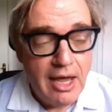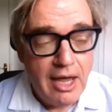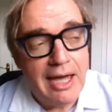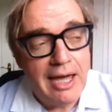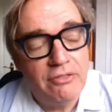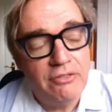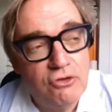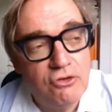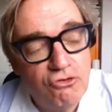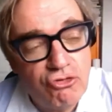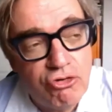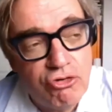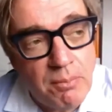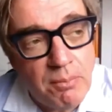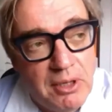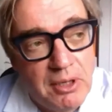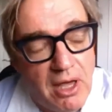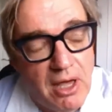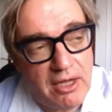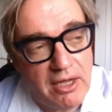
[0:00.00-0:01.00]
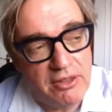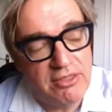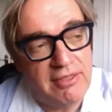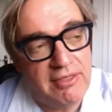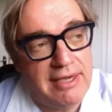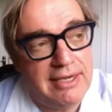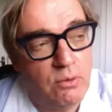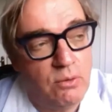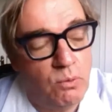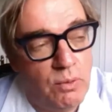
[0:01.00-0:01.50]
And the trouble, I
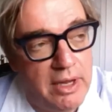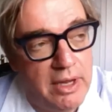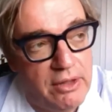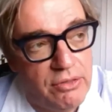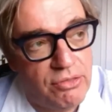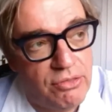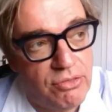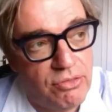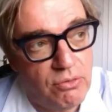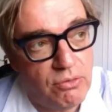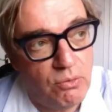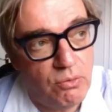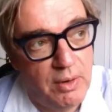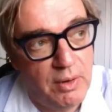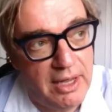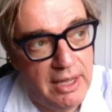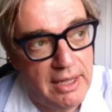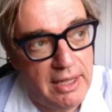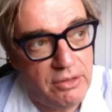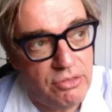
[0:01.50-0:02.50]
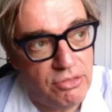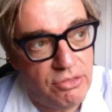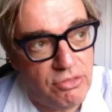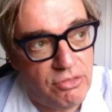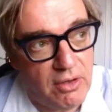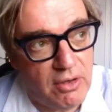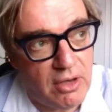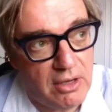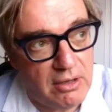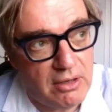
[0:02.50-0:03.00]
think, with
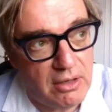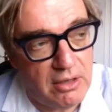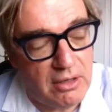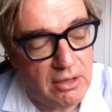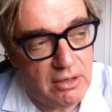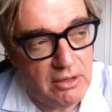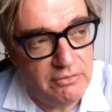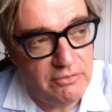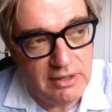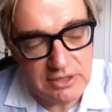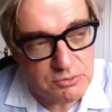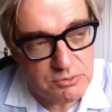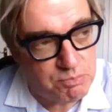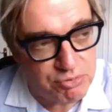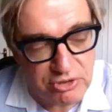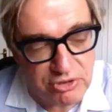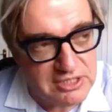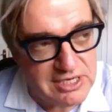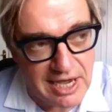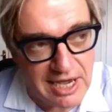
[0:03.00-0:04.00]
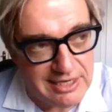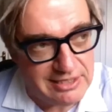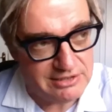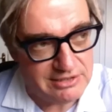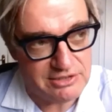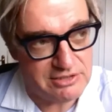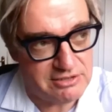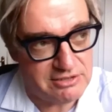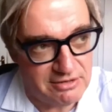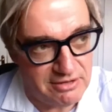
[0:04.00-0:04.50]
and this
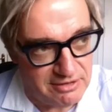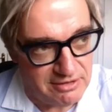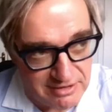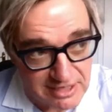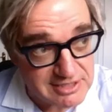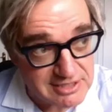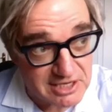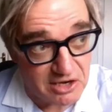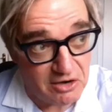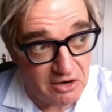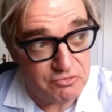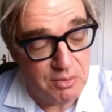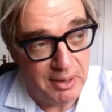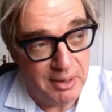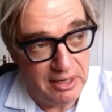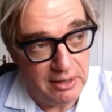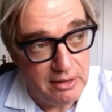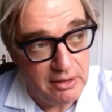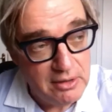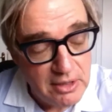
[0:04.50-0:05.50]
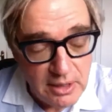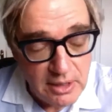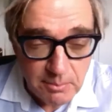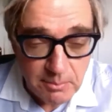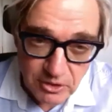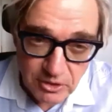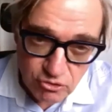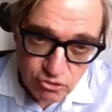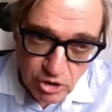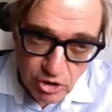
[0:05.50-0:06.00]
predates this government, but
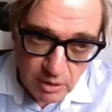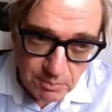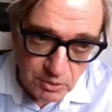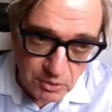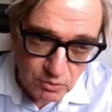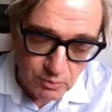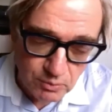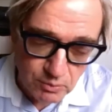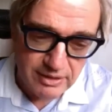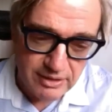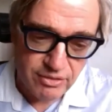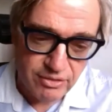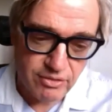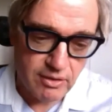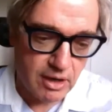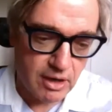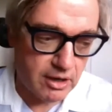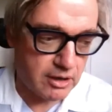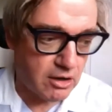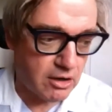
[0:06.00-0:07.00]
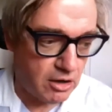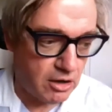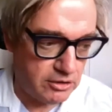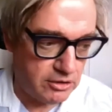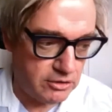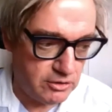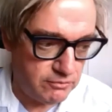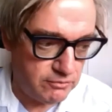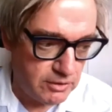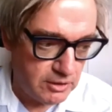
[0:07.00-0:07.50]
the trouble with a kind
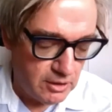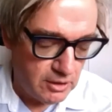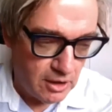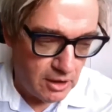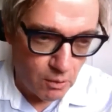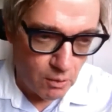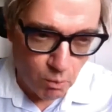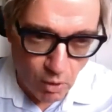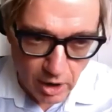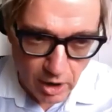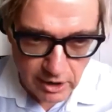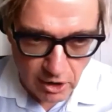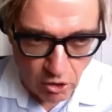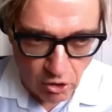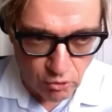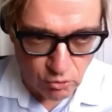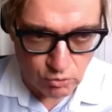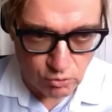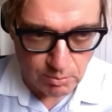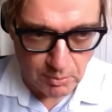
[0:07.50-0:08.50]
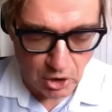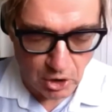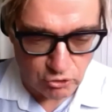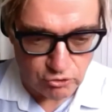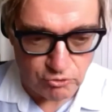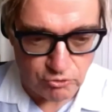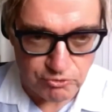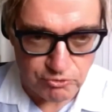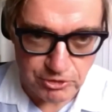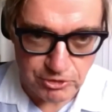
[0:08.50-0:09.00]
of a Whitehall
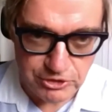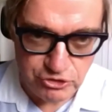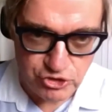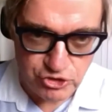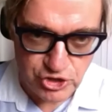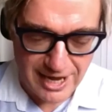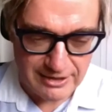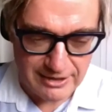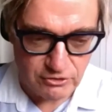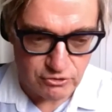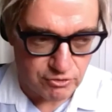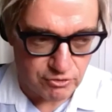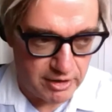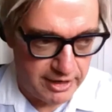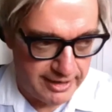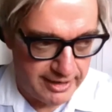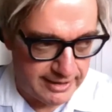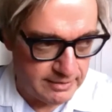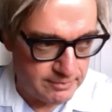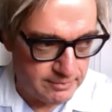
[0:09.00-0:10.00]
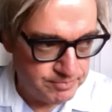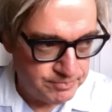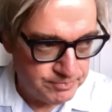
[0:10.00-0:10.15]
model for engendering